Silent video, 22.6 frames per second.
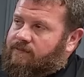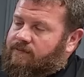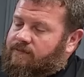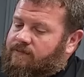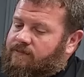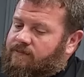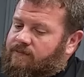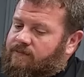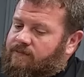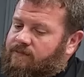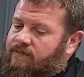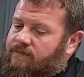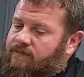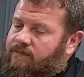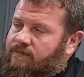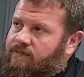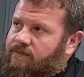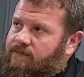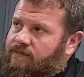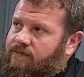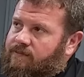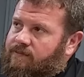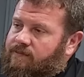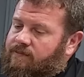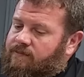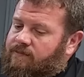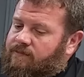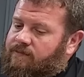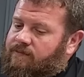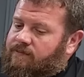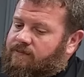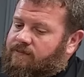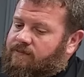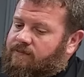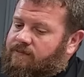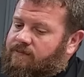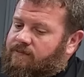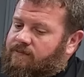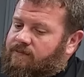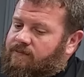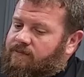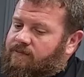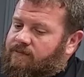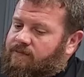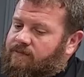
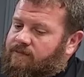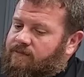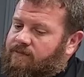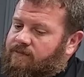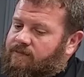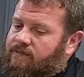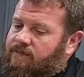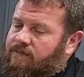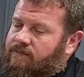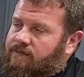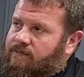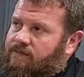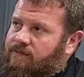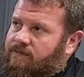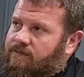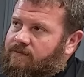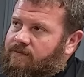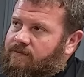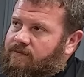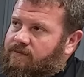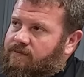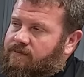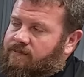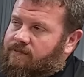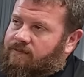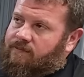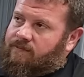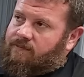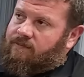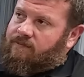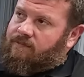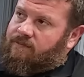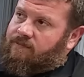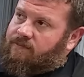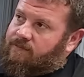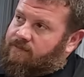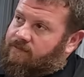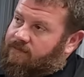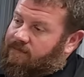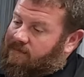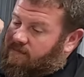This person isn't speaking.